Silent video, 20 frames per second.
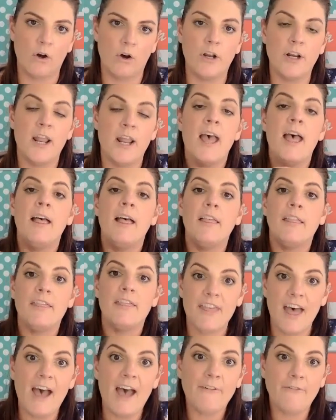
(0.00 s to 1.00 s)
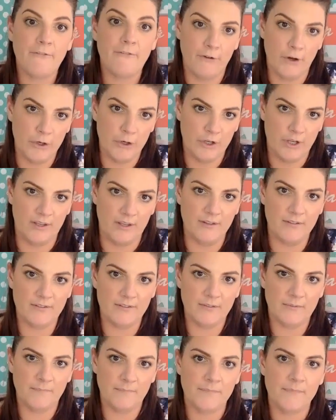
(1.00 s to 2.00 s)
on that
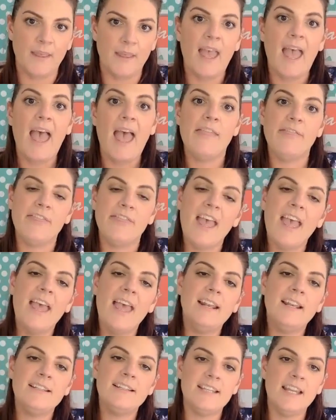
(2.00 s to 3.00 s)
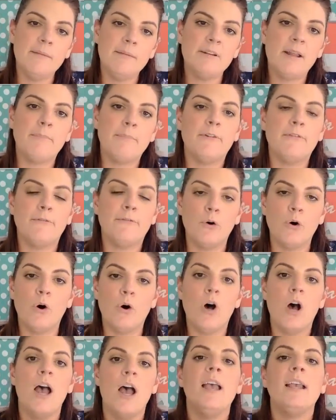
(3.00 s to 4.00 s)
focus. And then tip number
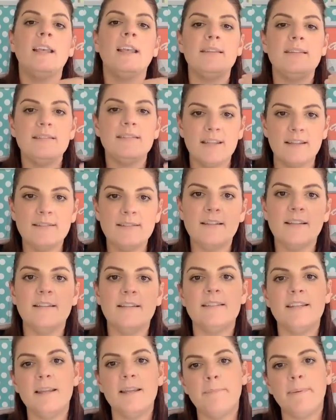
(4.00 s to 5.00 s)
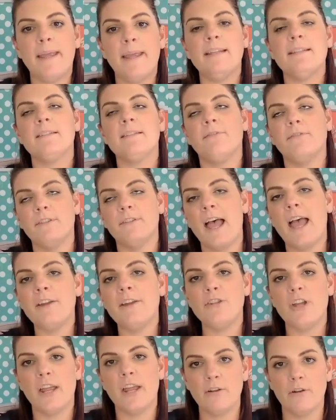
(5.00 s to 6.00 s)
4, consistency beats
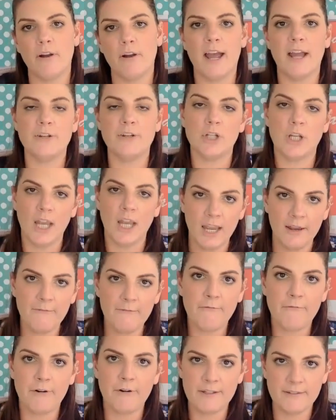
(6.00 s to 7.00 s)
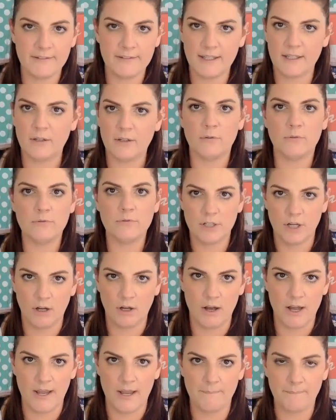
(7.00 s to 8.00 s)
flash and crash every single
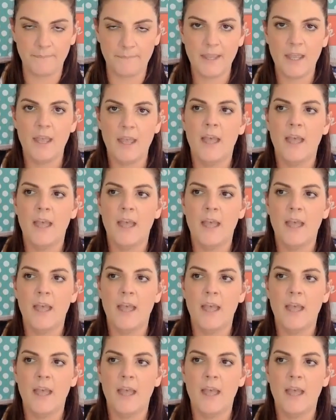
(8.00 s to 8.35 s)
time.